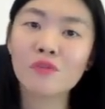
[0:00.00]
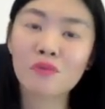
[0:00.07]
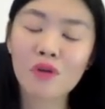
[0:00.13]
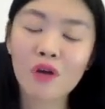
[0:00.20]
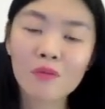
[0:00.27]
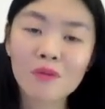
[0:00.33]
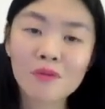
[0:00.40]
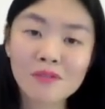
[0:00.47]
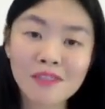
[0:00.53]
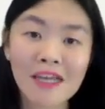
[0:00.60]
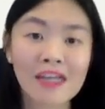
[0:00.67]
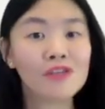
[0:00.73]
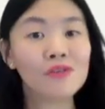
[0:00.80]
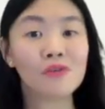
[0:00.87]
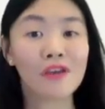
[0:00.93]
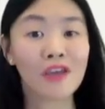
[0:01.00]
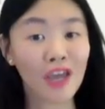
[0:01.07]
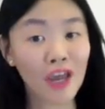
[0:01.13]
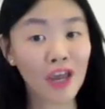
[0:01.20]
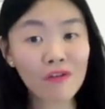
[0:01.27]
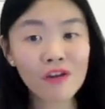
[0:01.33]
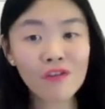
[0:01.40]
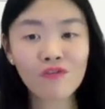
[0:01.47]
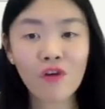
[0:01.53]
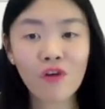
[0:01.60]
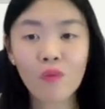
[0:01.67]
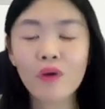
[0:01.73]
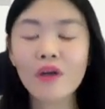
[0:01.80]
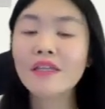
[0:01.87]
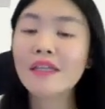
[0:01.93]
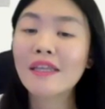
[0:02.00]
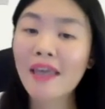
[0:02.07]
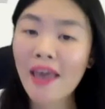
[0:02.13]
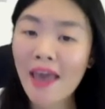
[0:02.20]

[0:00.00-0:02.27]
problems that you carry forward